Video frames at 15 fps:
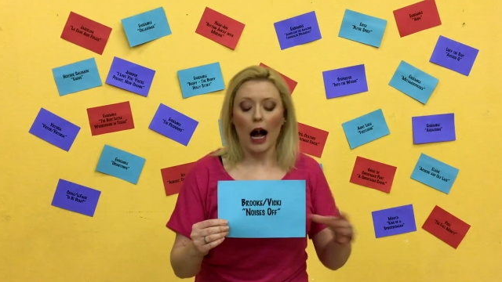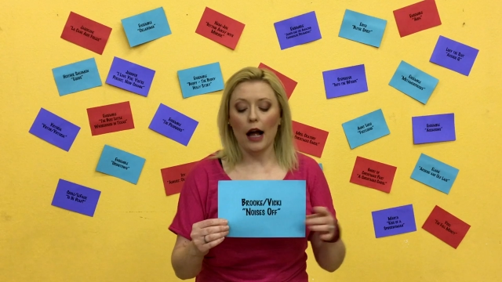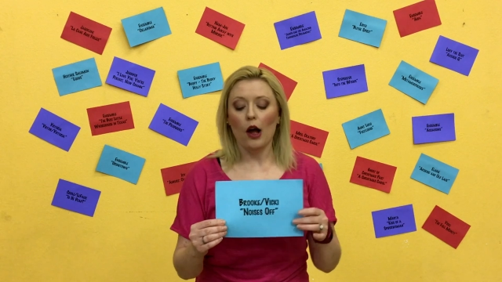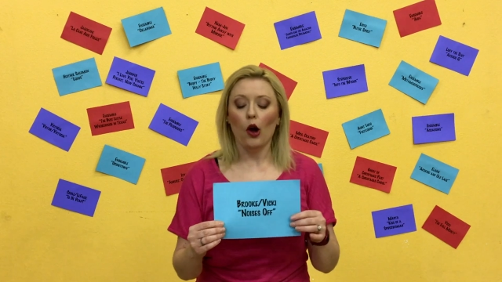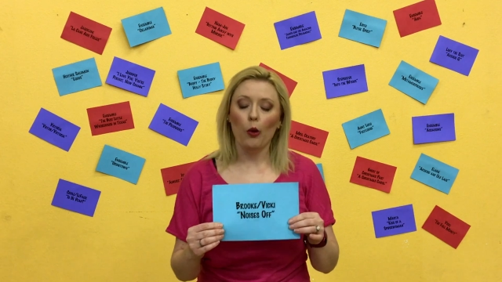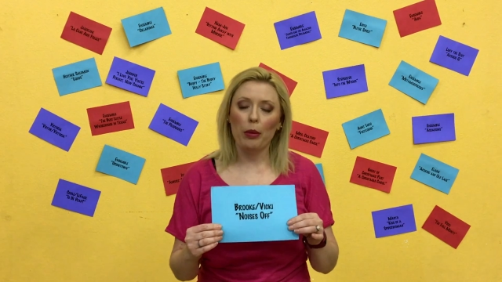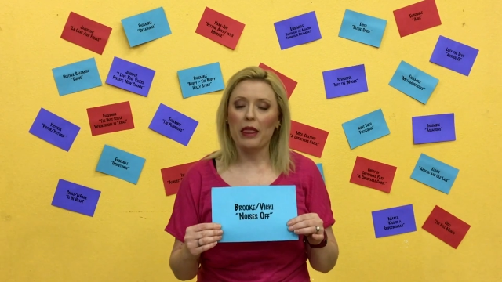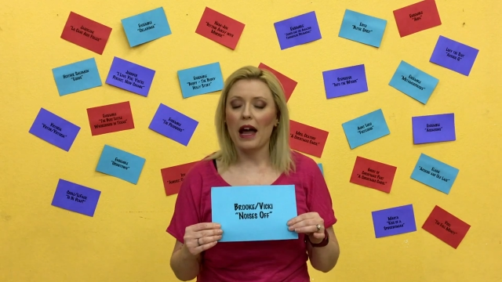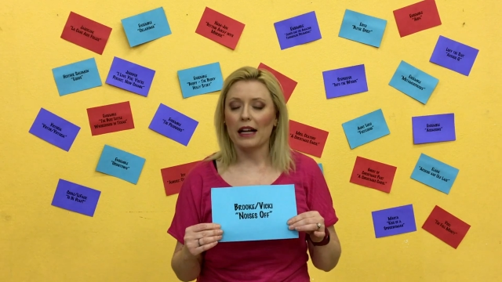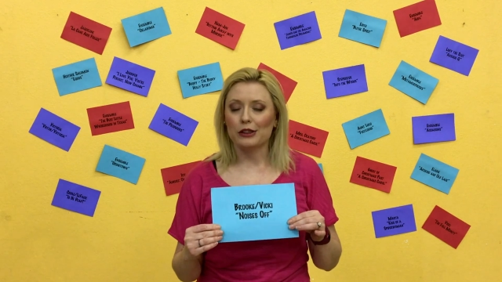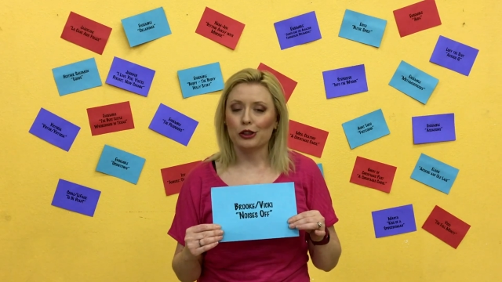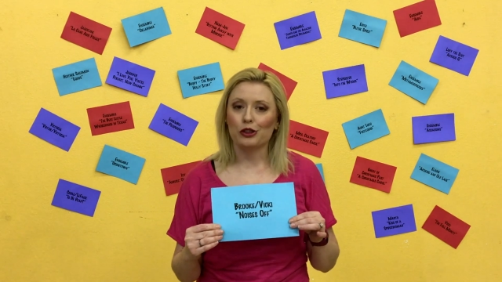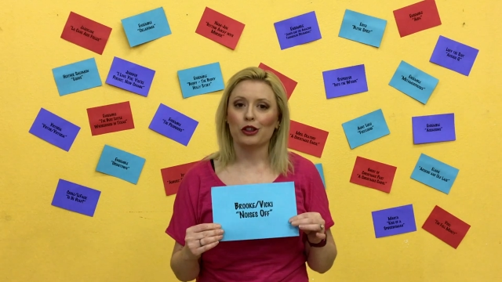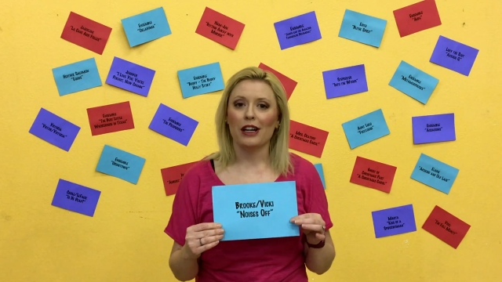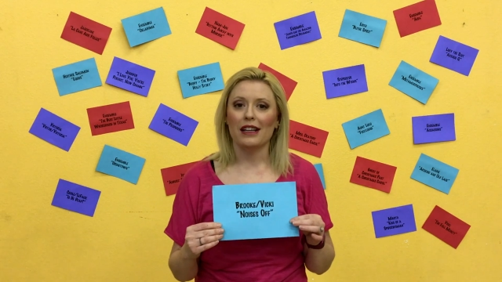I hope
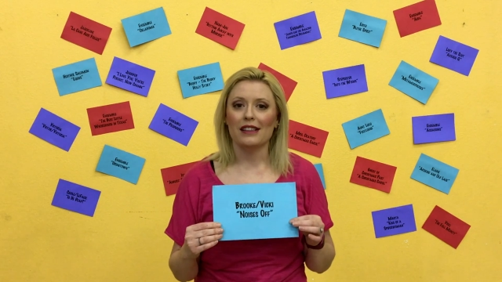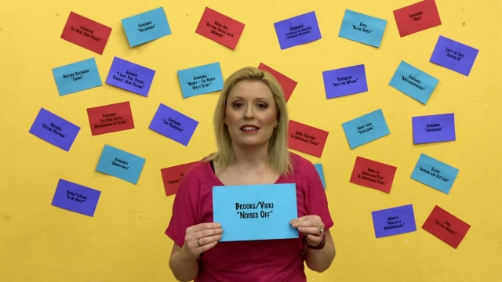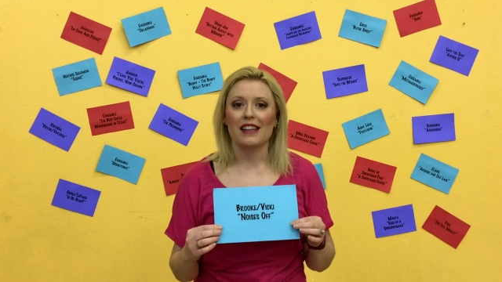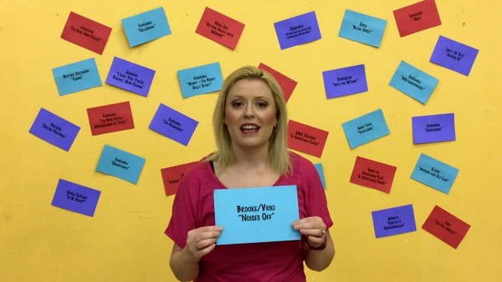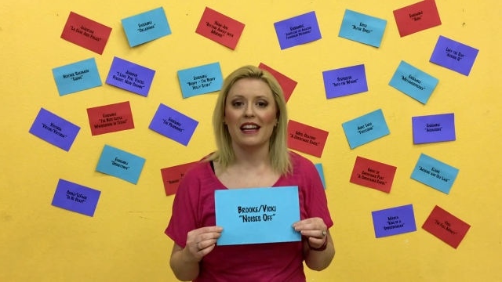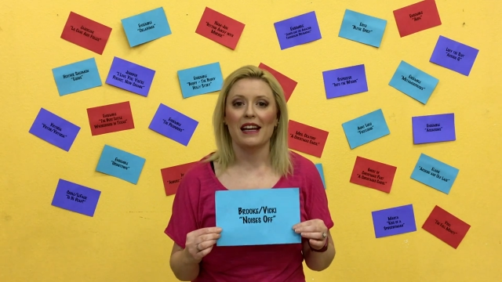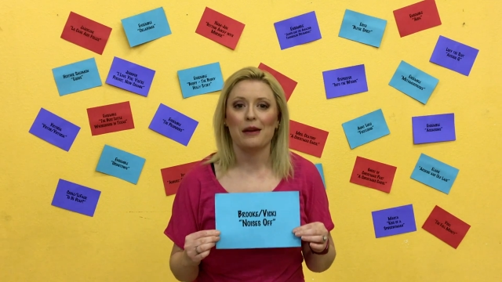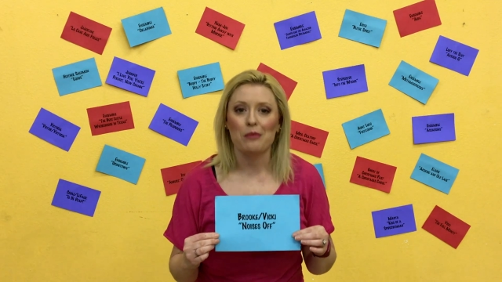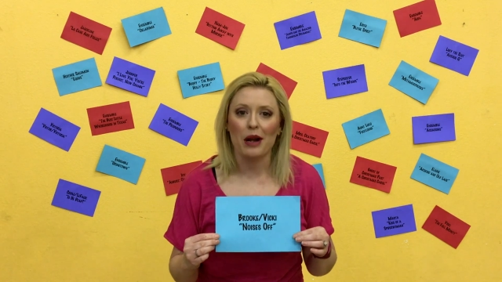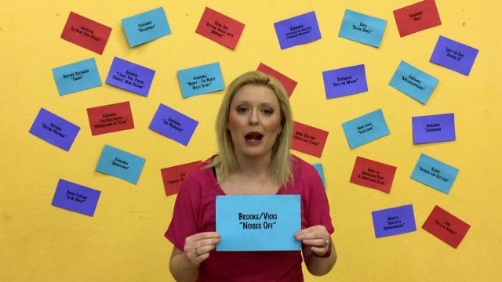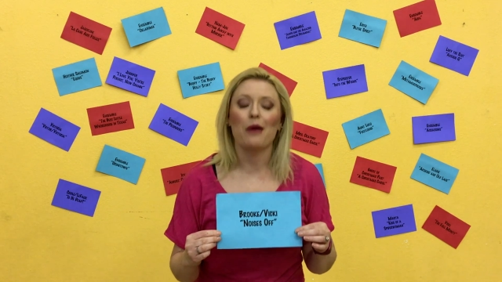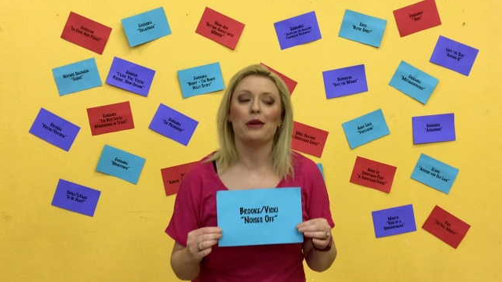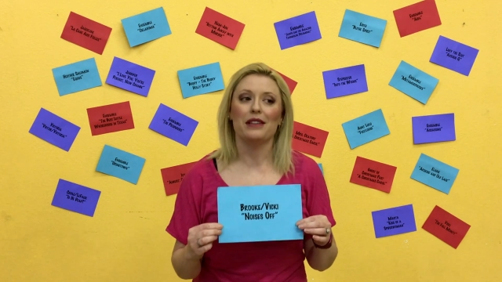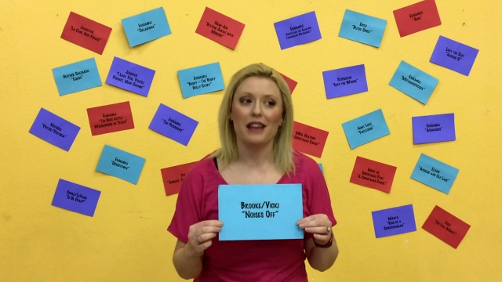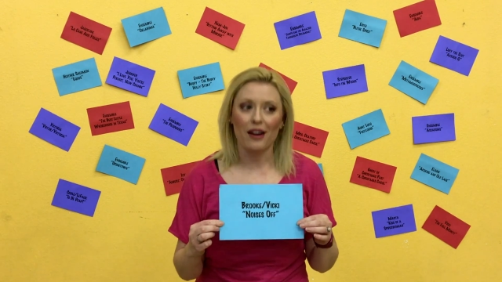that's translating, but
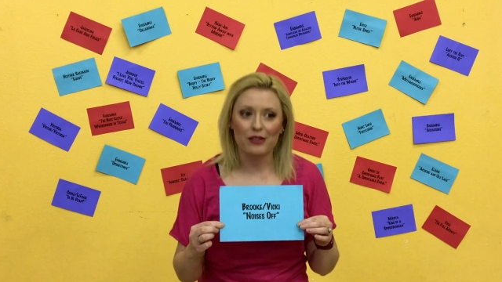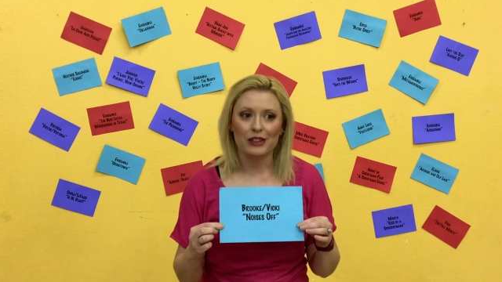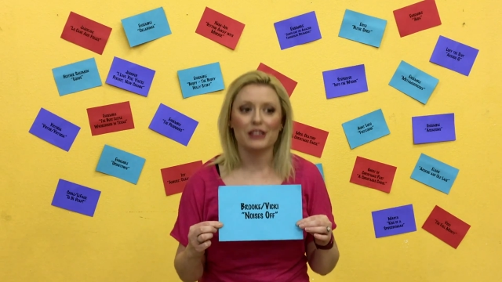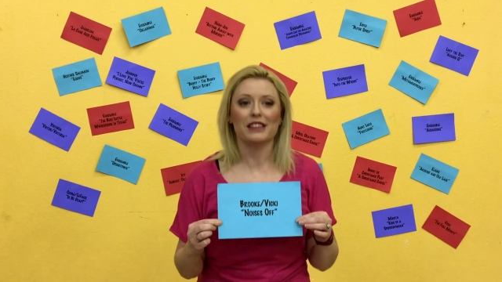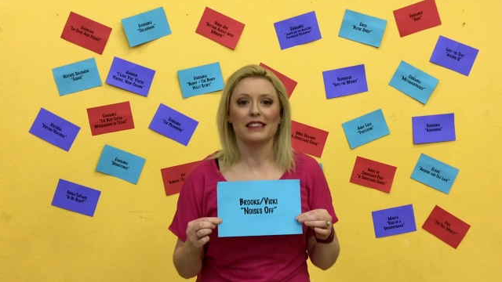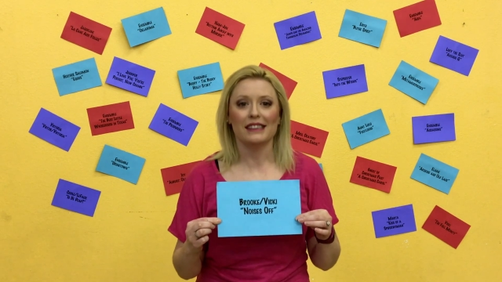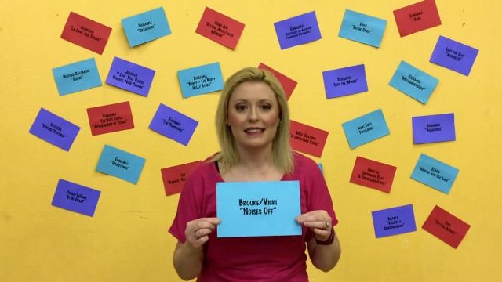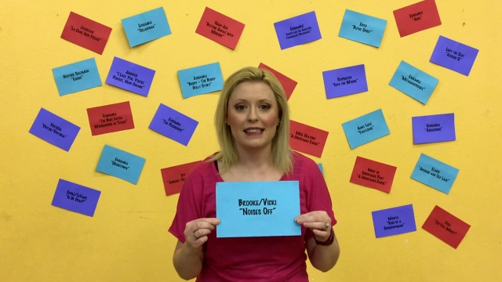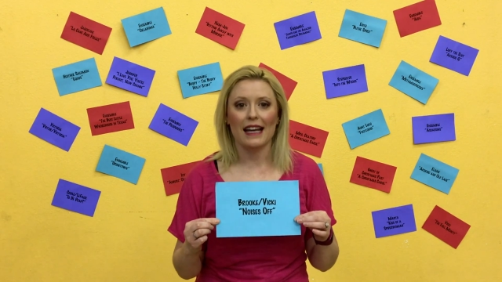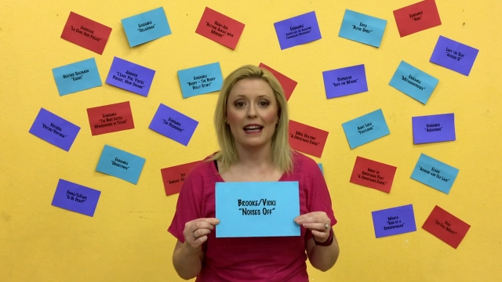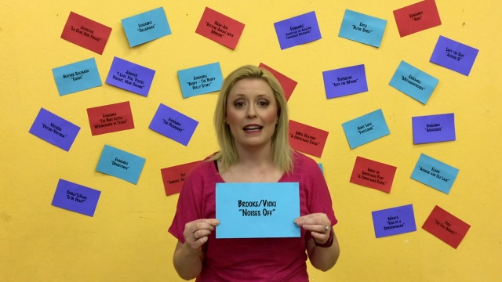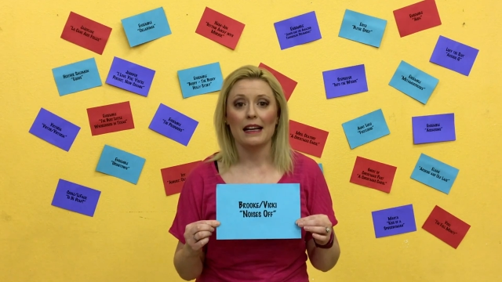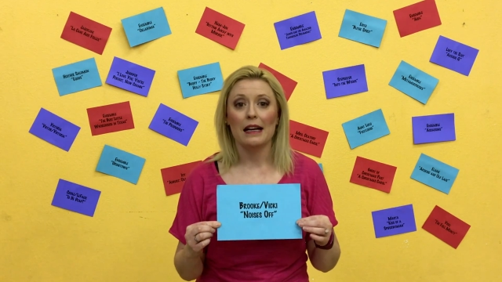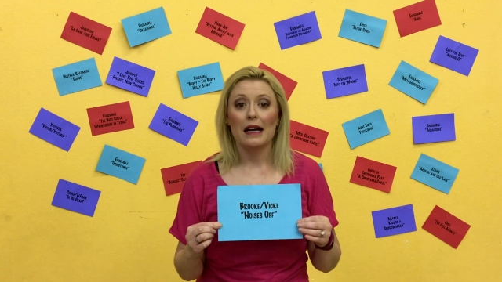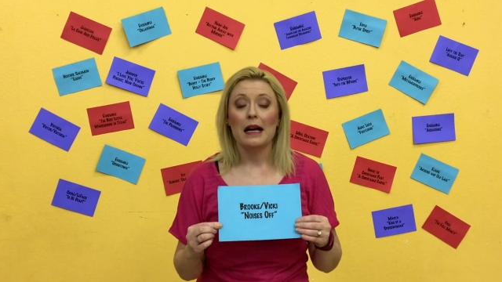I would definitely
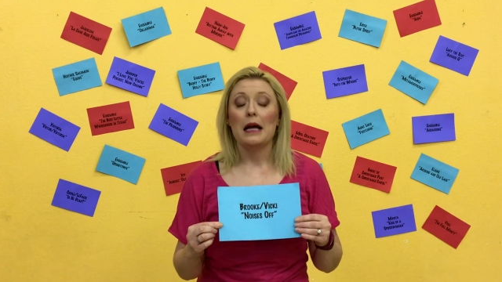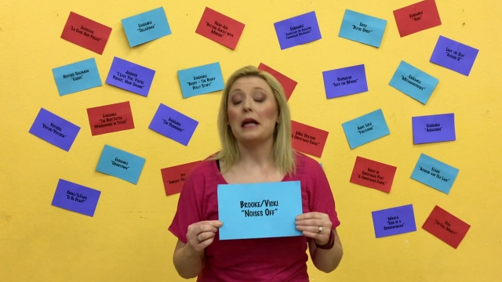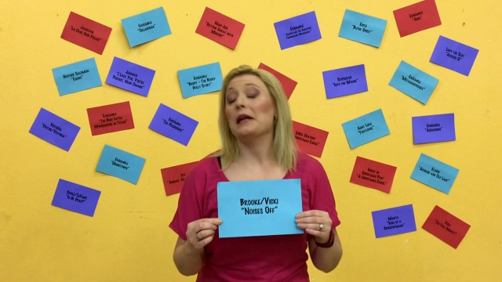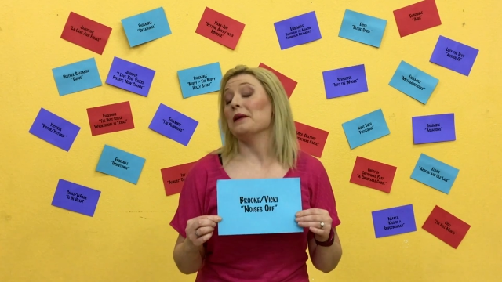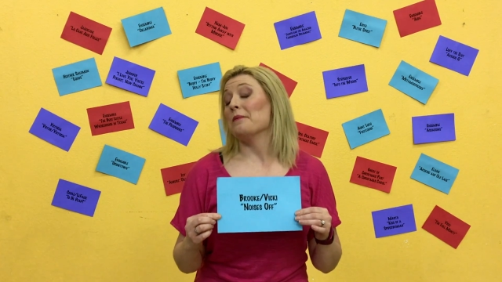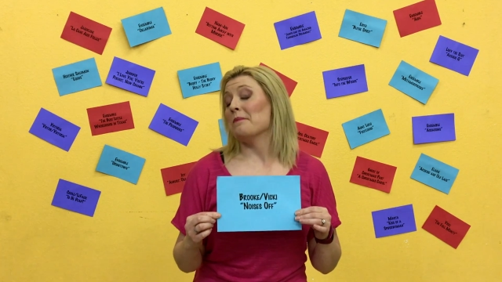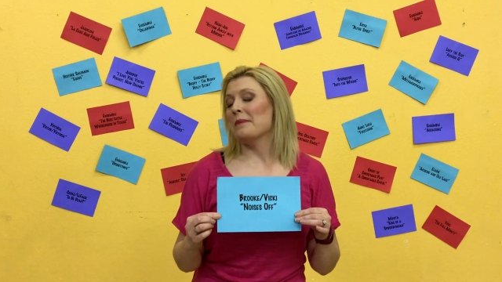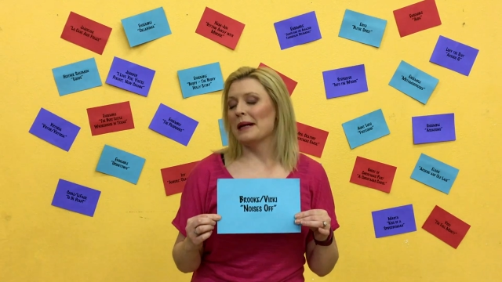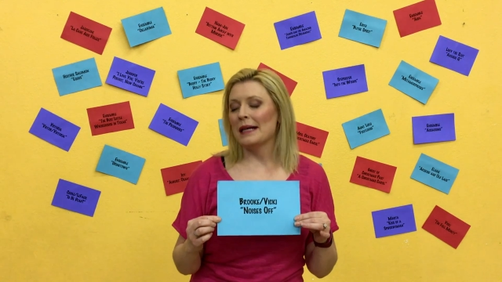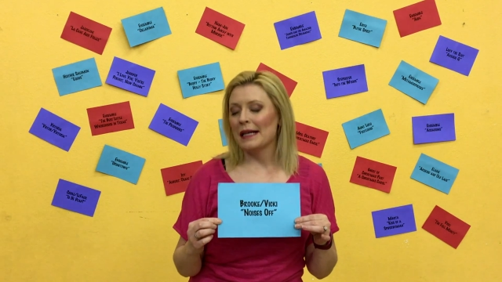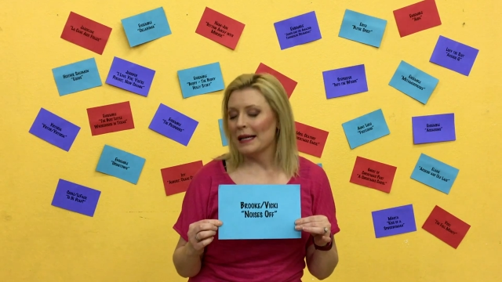say, in my